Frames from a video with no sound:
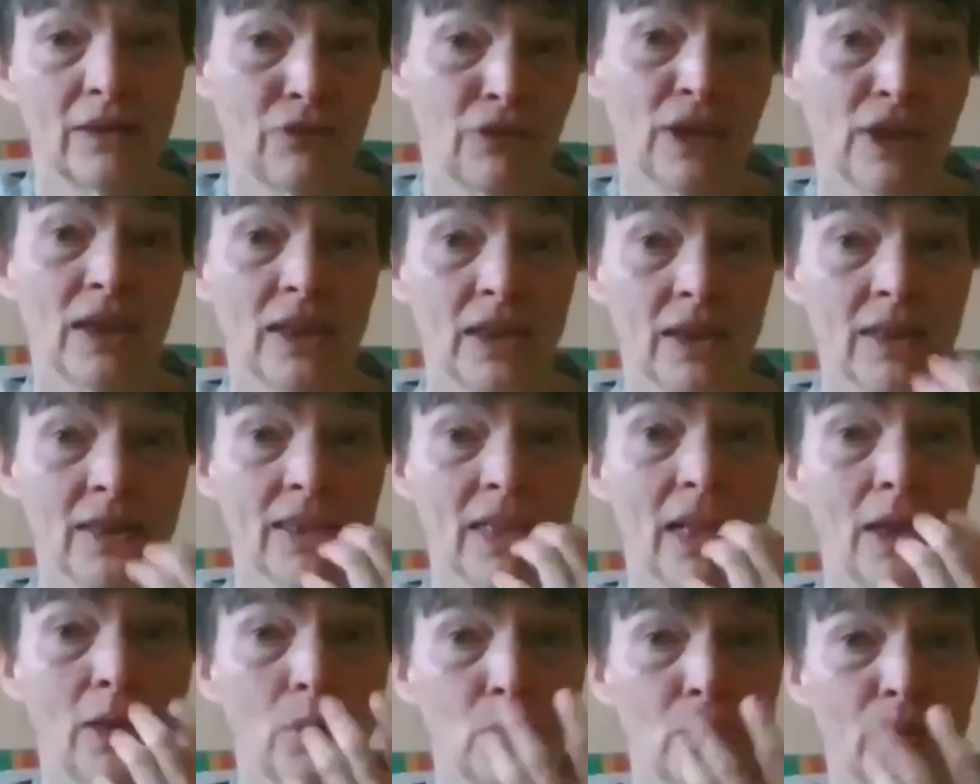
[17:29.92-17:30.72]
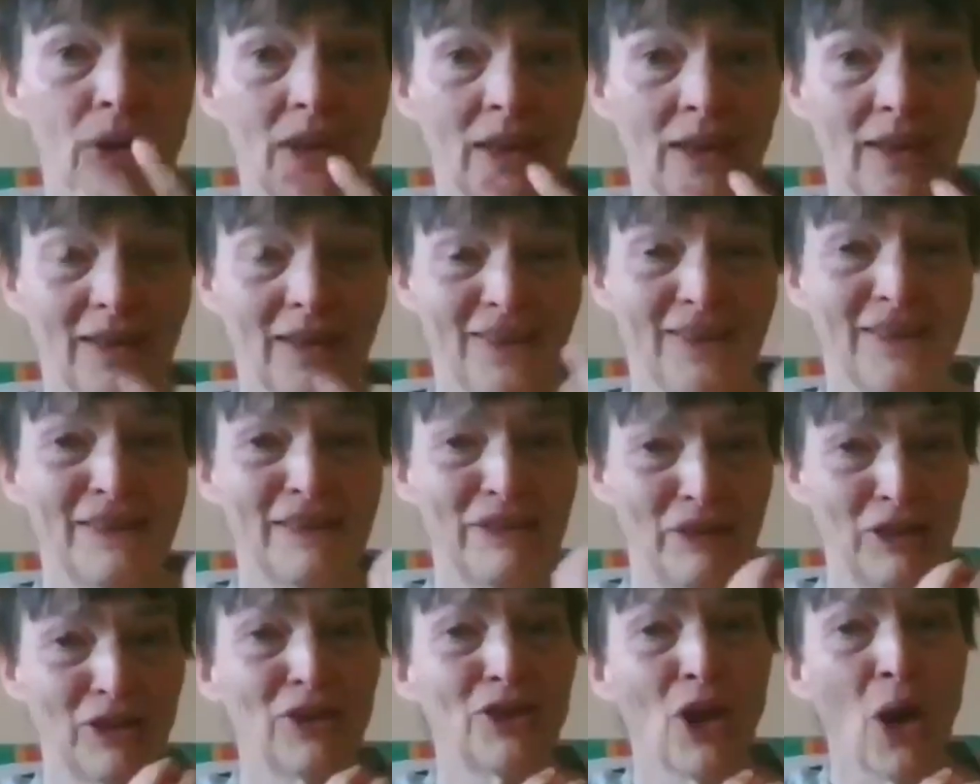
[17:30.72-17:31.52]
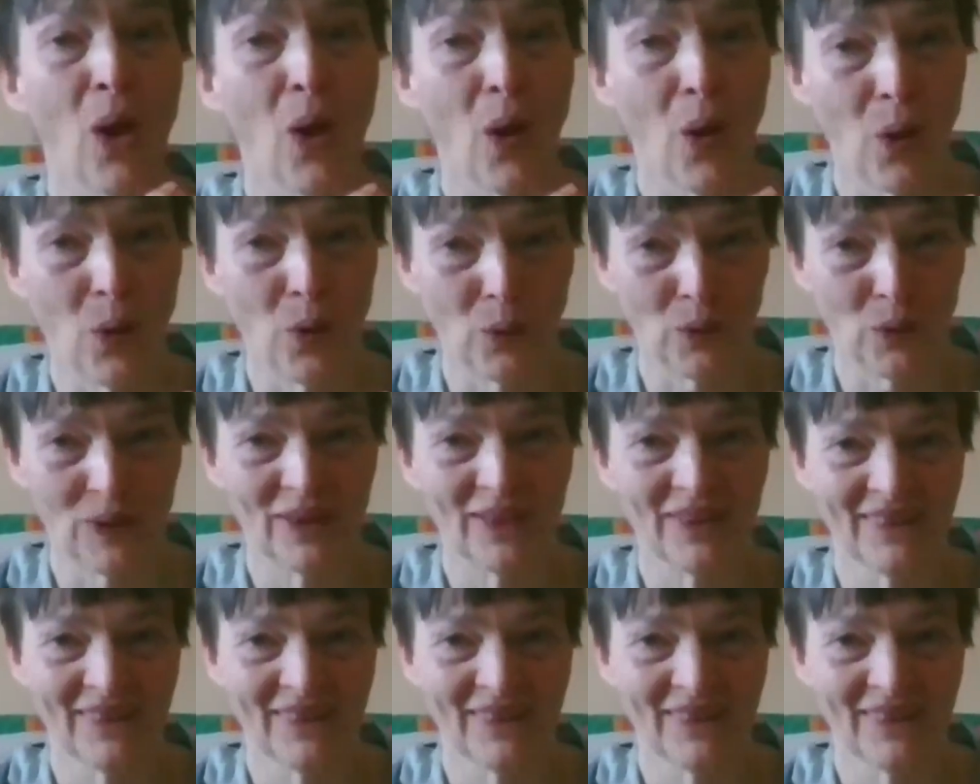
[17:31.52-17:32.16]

sounding. It's the tone.